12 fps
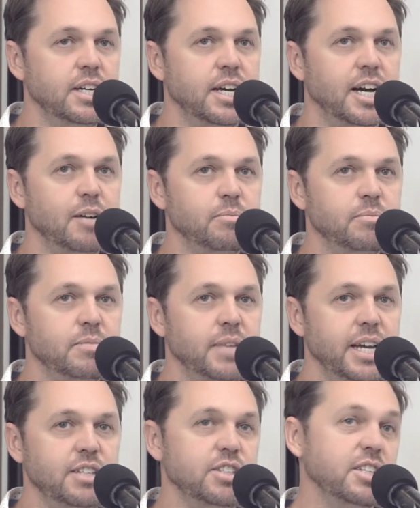So,
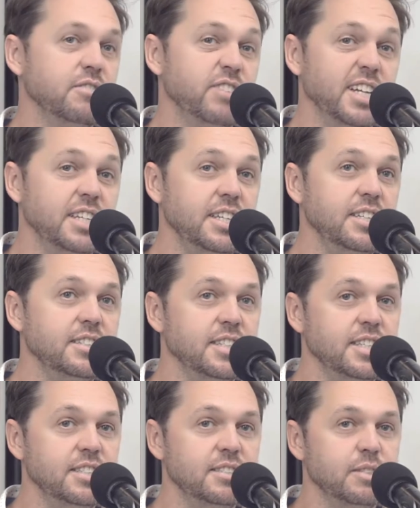the reality is
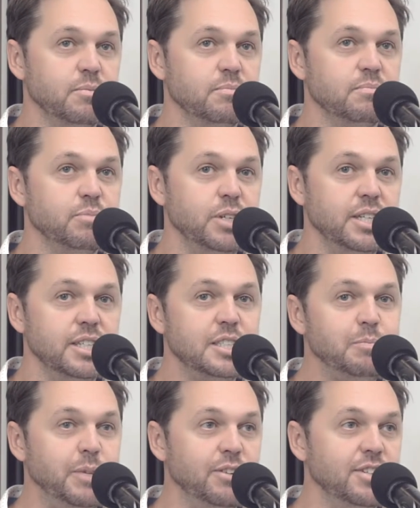he's pretty
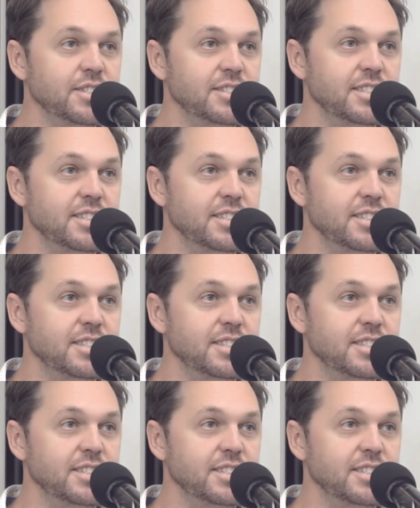experienced.